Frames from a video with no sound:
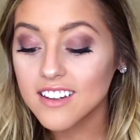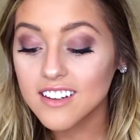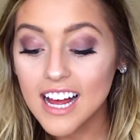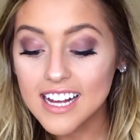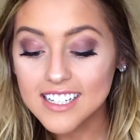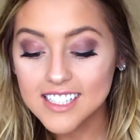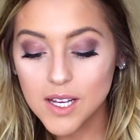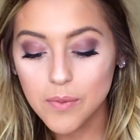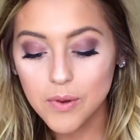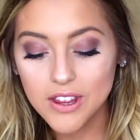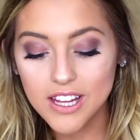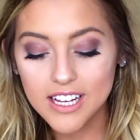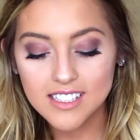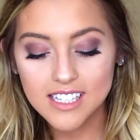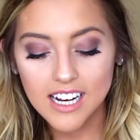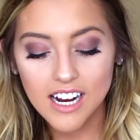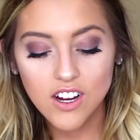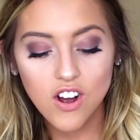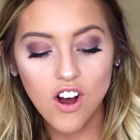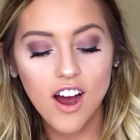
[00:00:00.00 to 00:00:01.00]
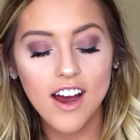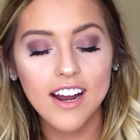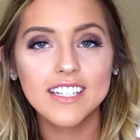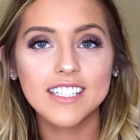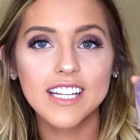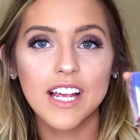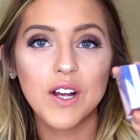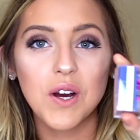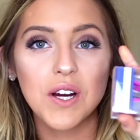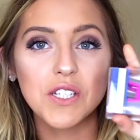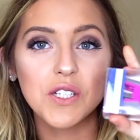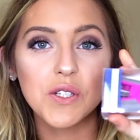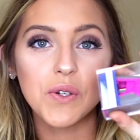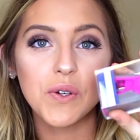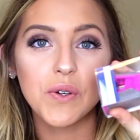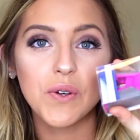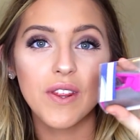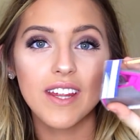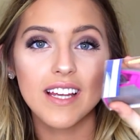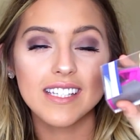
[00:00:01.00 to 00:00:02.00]
The last couple things that I got is I got
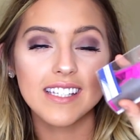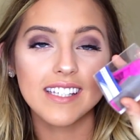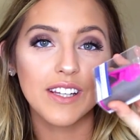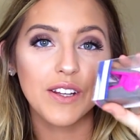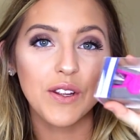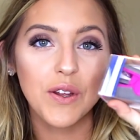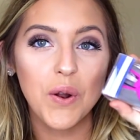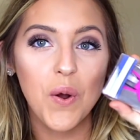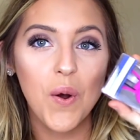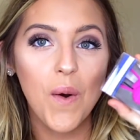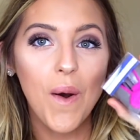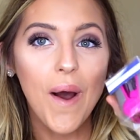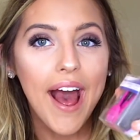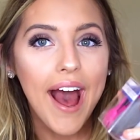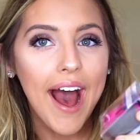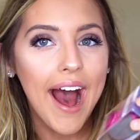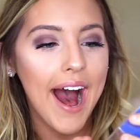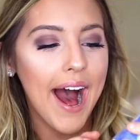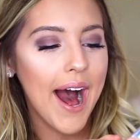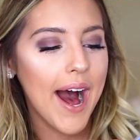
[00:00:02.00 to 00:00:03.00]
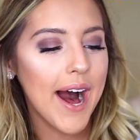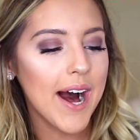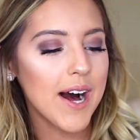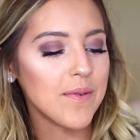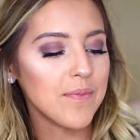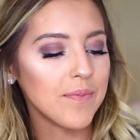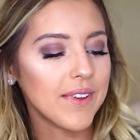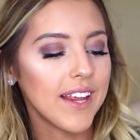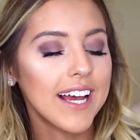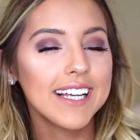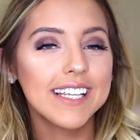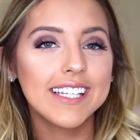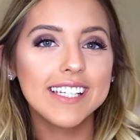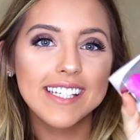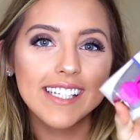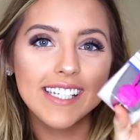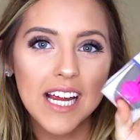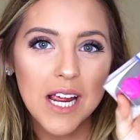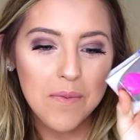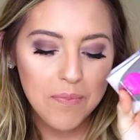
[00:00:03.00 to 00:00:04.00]
you this little um,
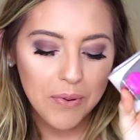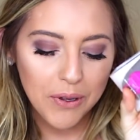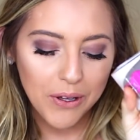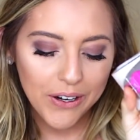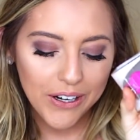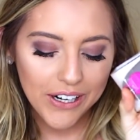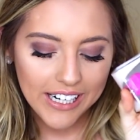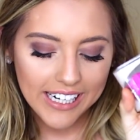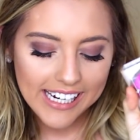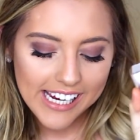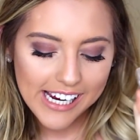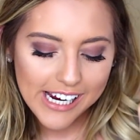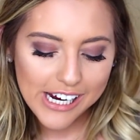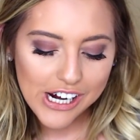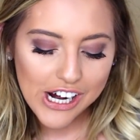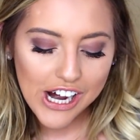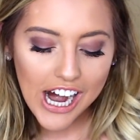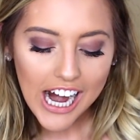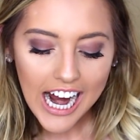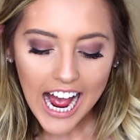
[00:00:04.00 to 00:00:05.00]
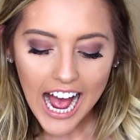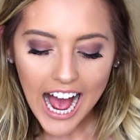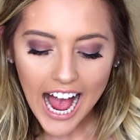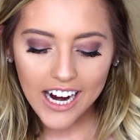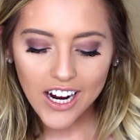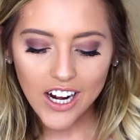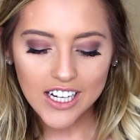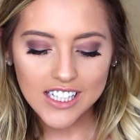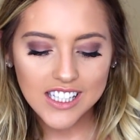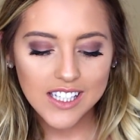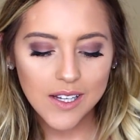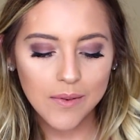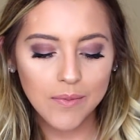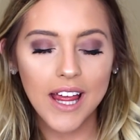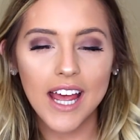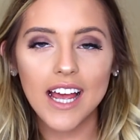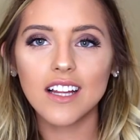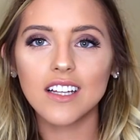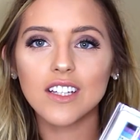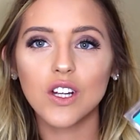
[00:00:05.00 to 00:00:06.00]
stapler here. I got some
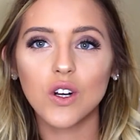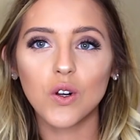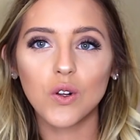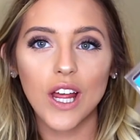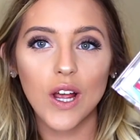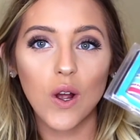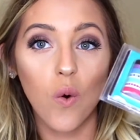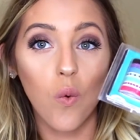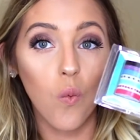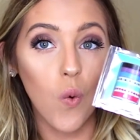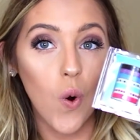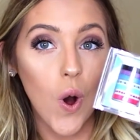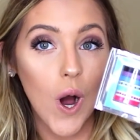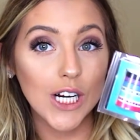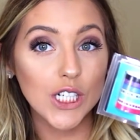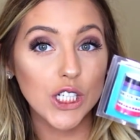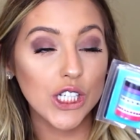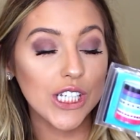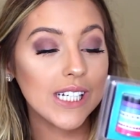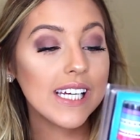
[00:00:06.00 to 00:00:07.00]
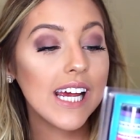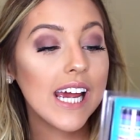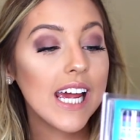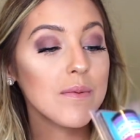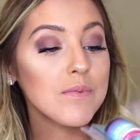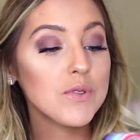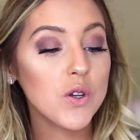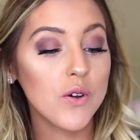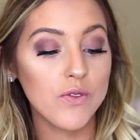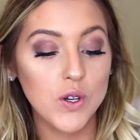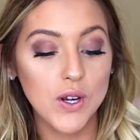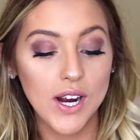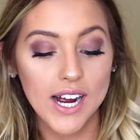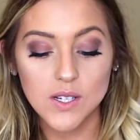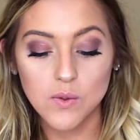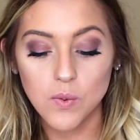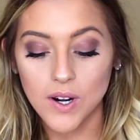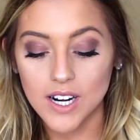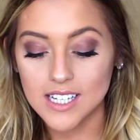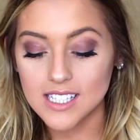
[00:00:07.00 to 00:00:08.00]
like little like washi tape. So if you
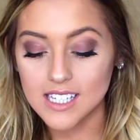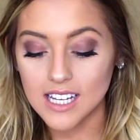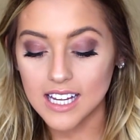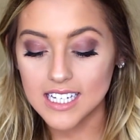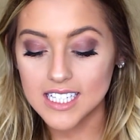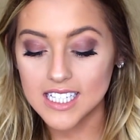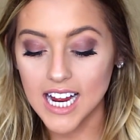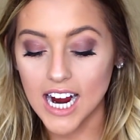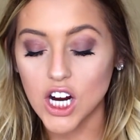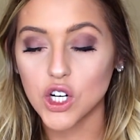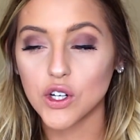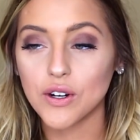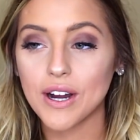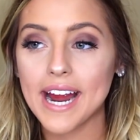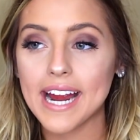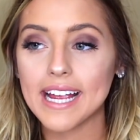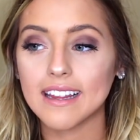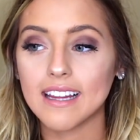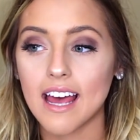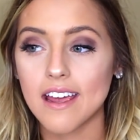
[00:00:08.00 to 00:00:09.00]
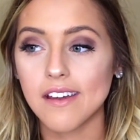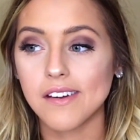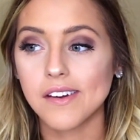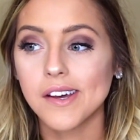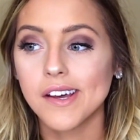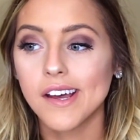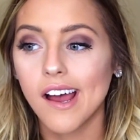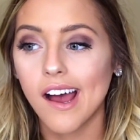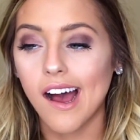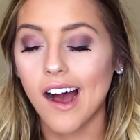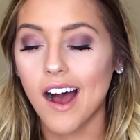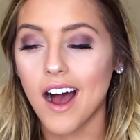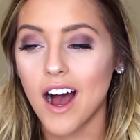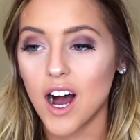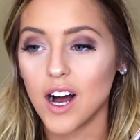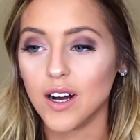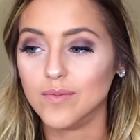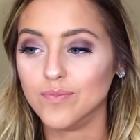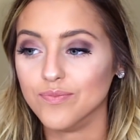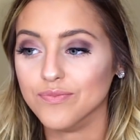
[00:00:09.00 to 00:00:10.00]
guys wanted to like decorate like,
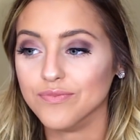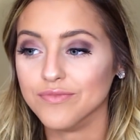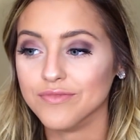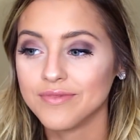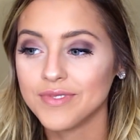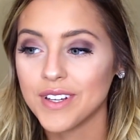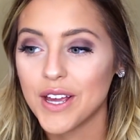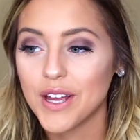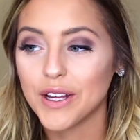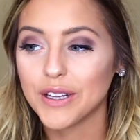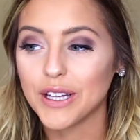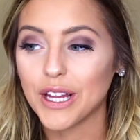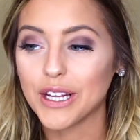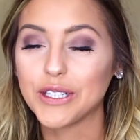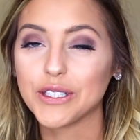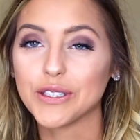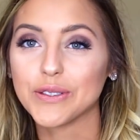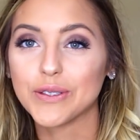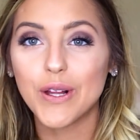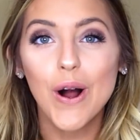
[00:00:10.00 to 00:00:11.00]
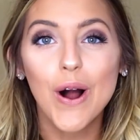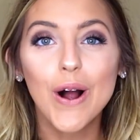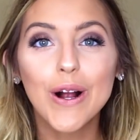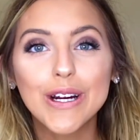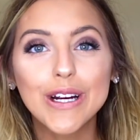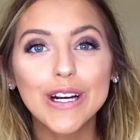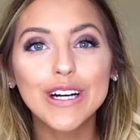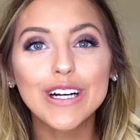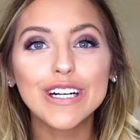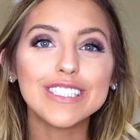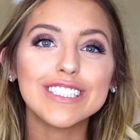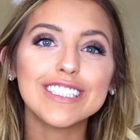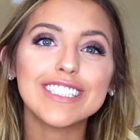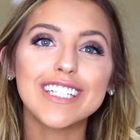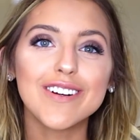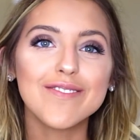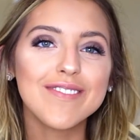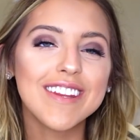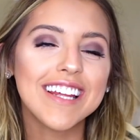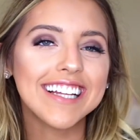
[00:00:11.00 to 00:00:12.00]
um, like your locker or
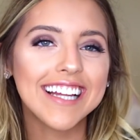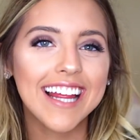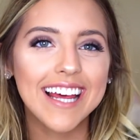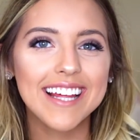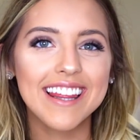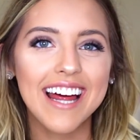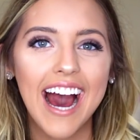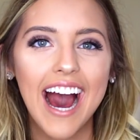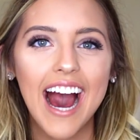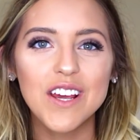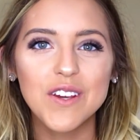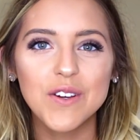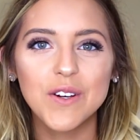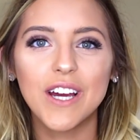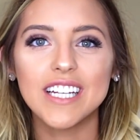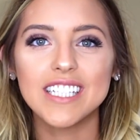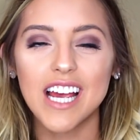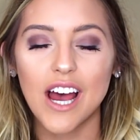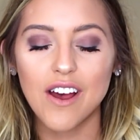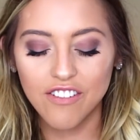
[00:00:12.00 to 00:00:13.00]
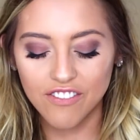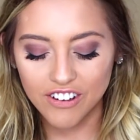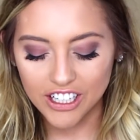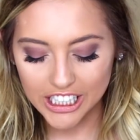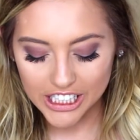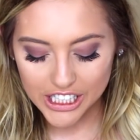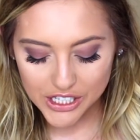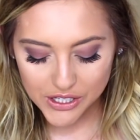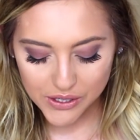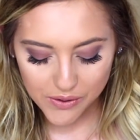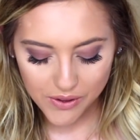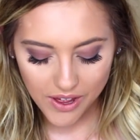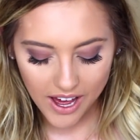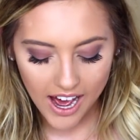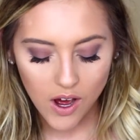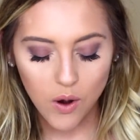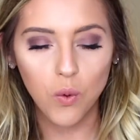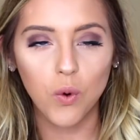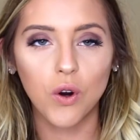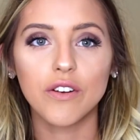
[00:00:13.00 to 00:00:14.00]
something like that, you could definitely do
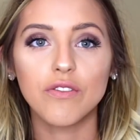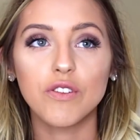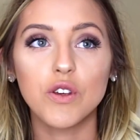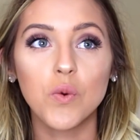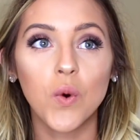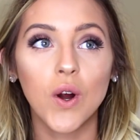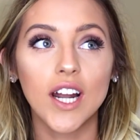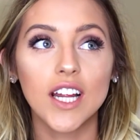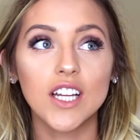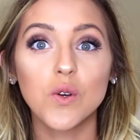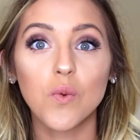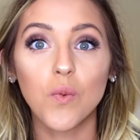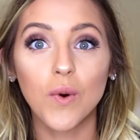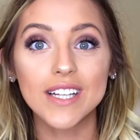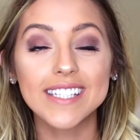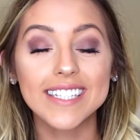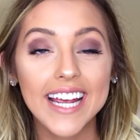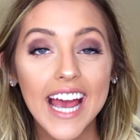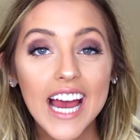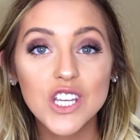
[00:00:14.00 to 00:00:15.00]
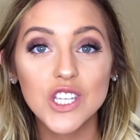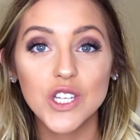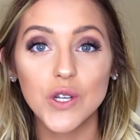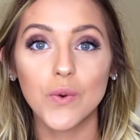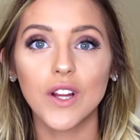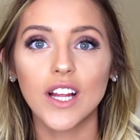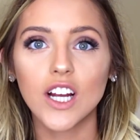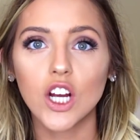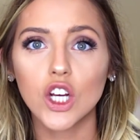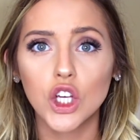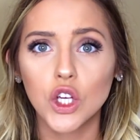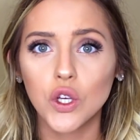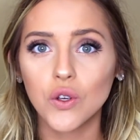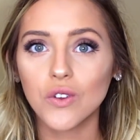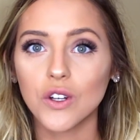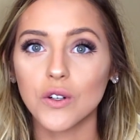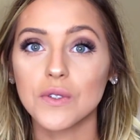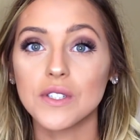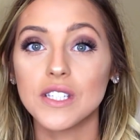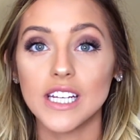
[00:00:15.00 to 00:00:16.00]
that. Or if you wanted to, once again, do like a
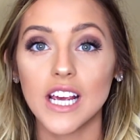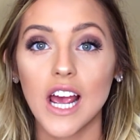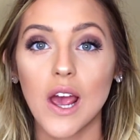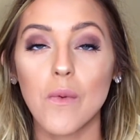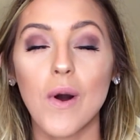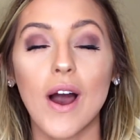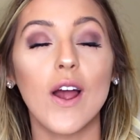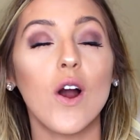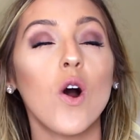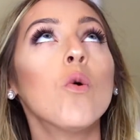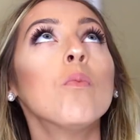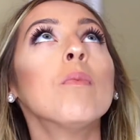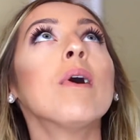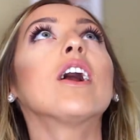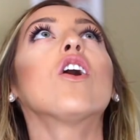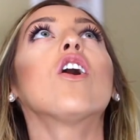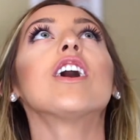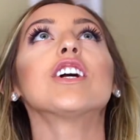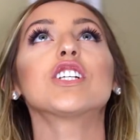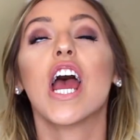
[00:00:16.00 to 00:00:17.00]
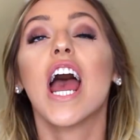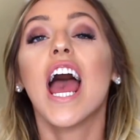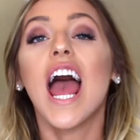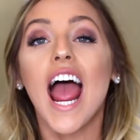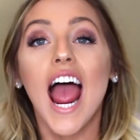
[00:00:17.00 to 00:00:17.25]
cute little D I Y. Oh my gosh.